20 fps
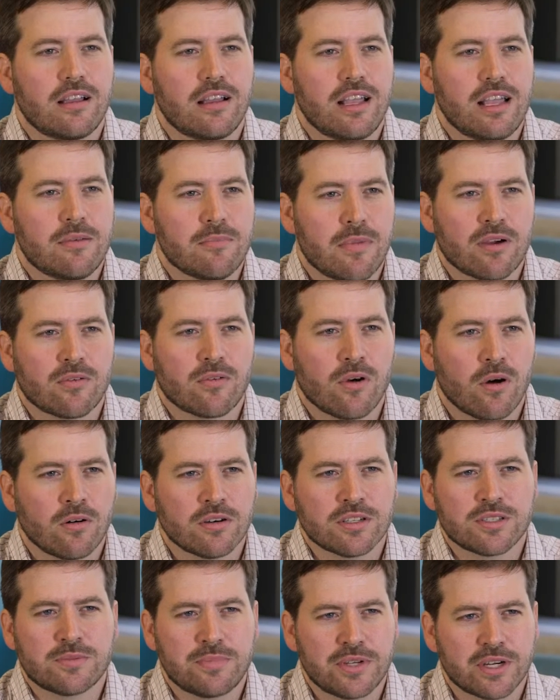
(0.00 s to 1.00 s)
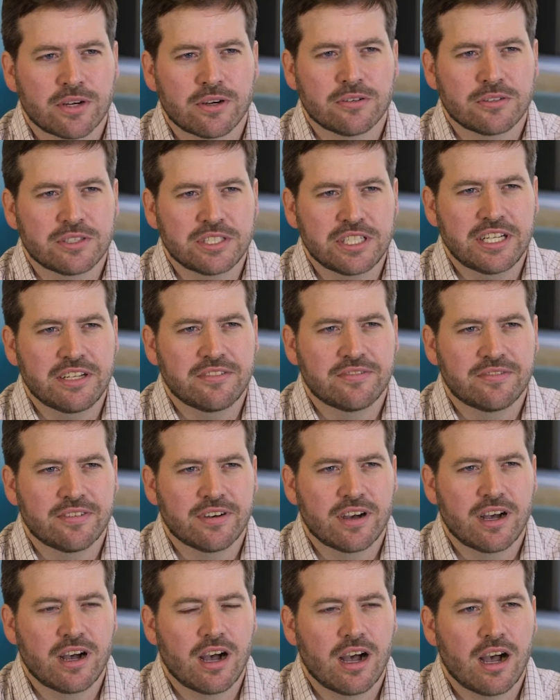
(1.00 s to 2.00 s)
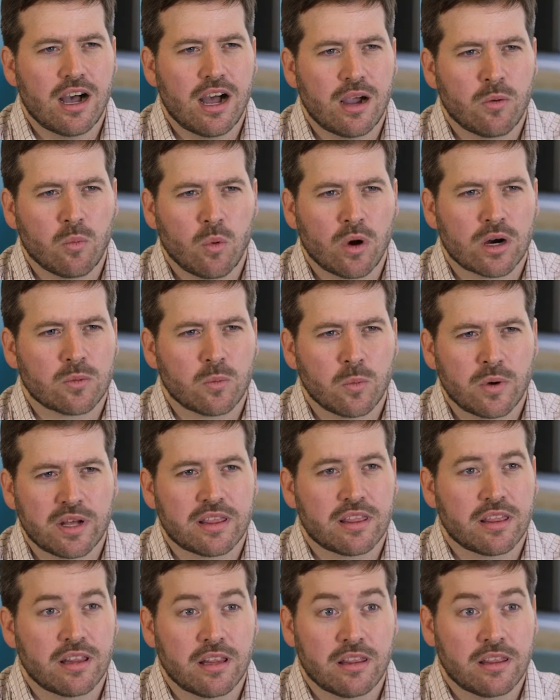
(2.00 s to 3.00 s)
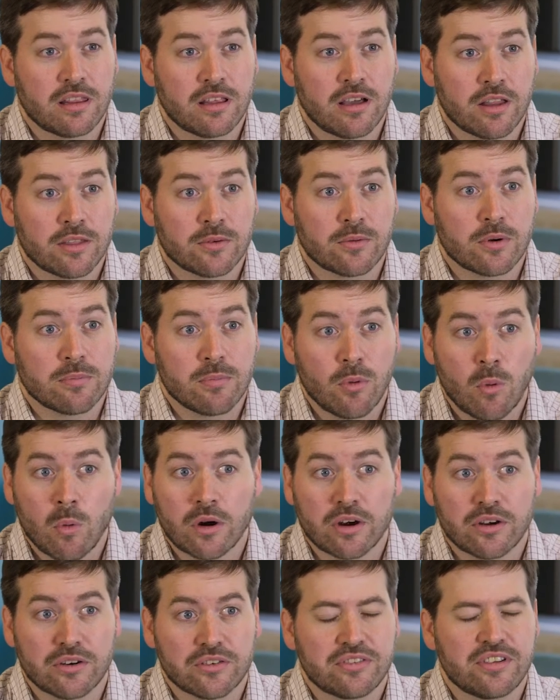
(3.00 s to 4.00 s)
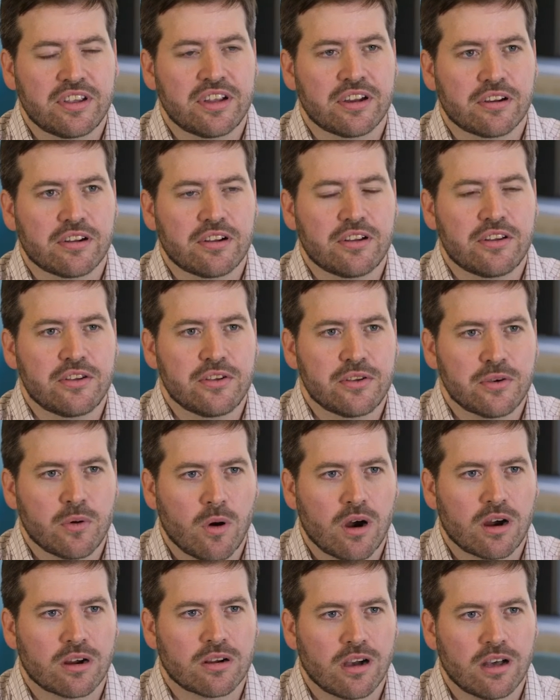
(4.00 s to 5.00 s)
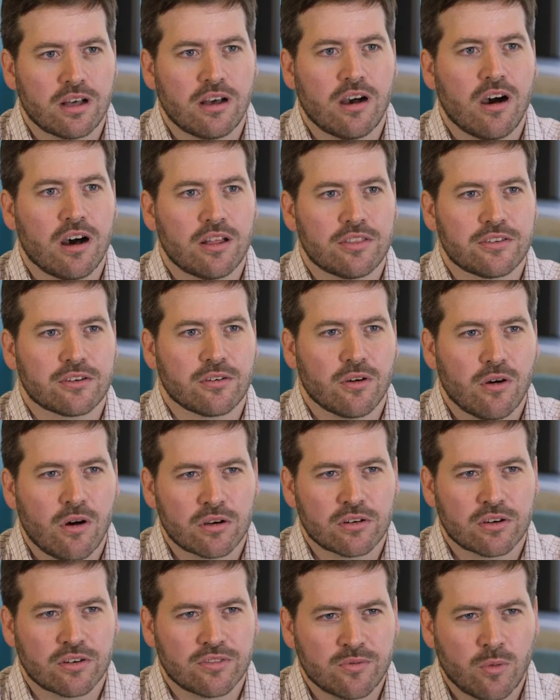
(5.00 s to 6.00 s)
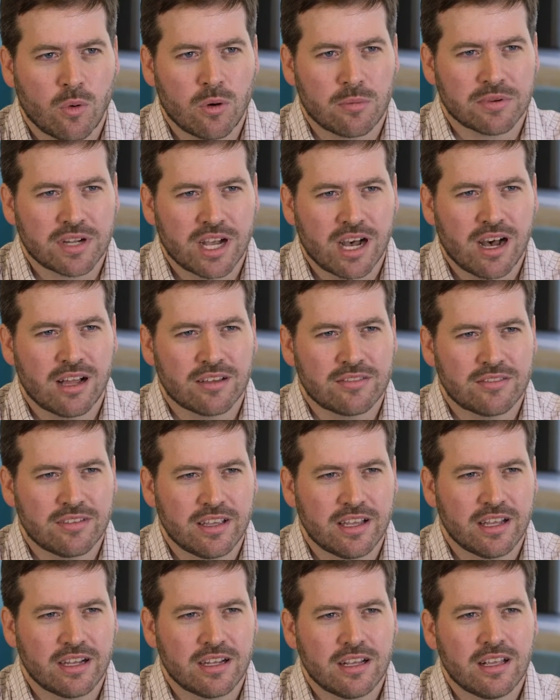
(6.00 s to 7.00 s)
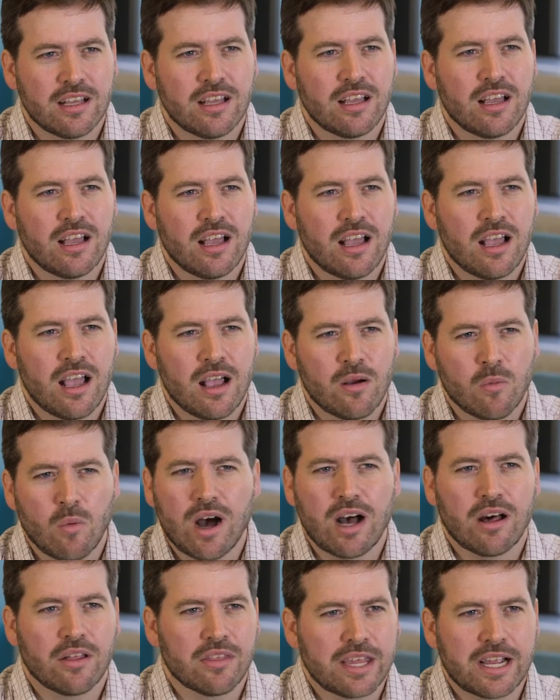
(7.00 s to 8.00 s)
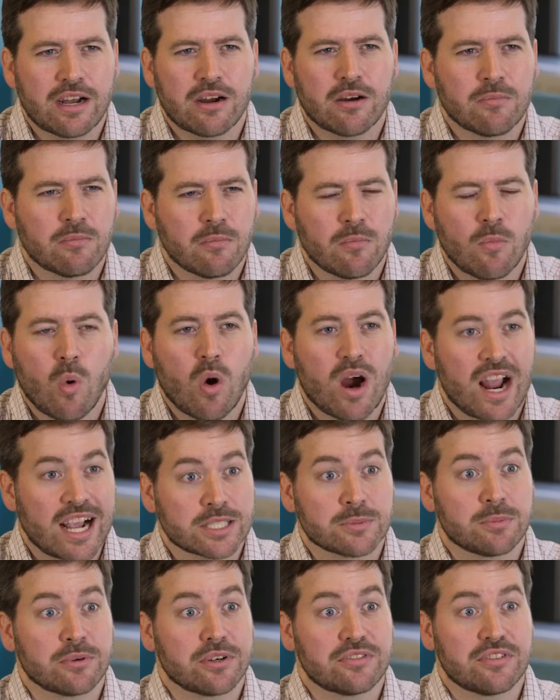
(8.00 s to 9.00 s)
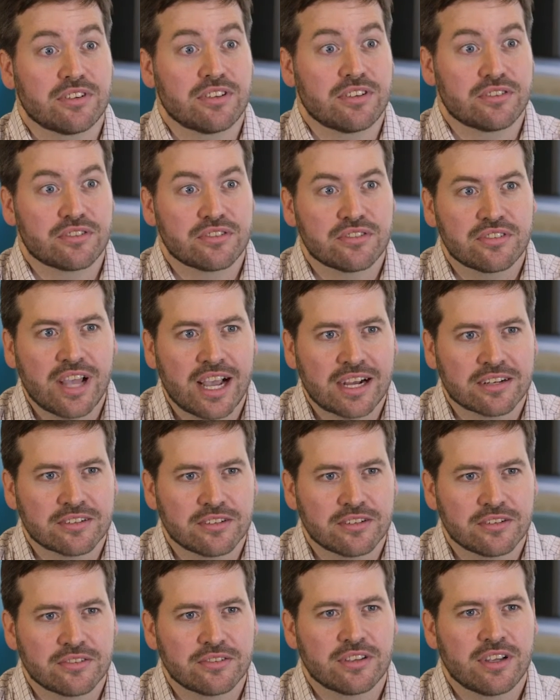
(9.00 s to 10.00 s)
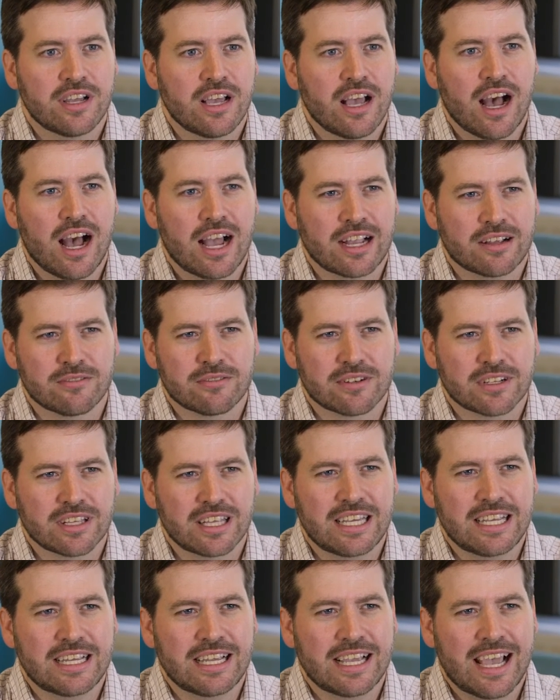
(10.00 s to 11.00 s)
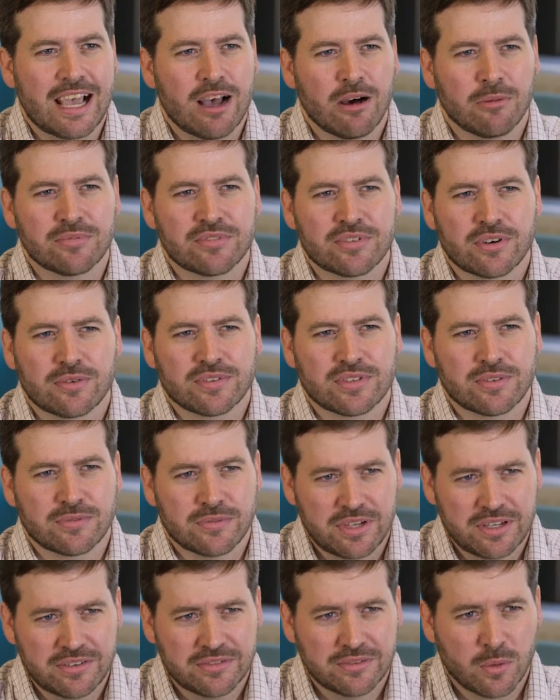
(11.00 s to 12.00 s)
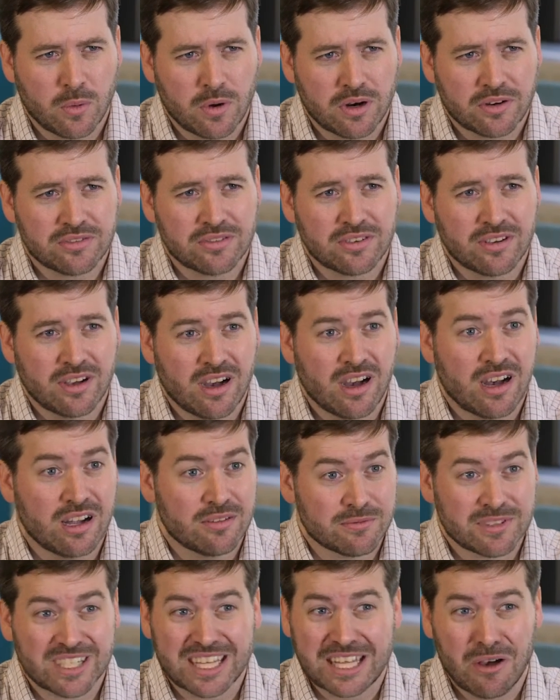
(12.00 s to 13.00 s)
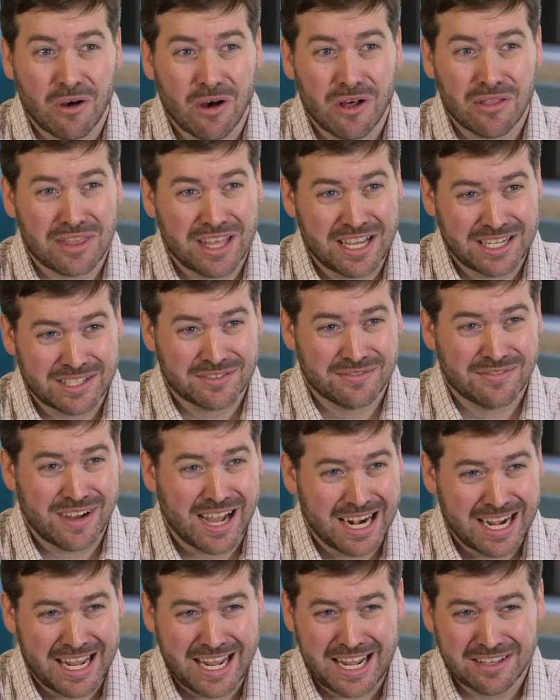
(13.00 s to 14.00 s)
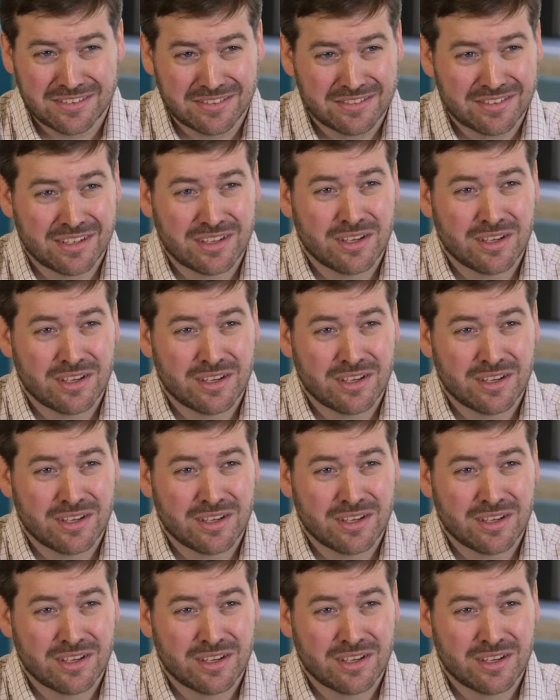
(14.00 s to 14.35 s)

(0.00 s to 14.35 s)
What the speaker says: In my role as Bureau Chief, I work with the other reporters here in New York on their longer form content. And while they're more experts in their sectors, I can really help serve as a resource on really all things finance.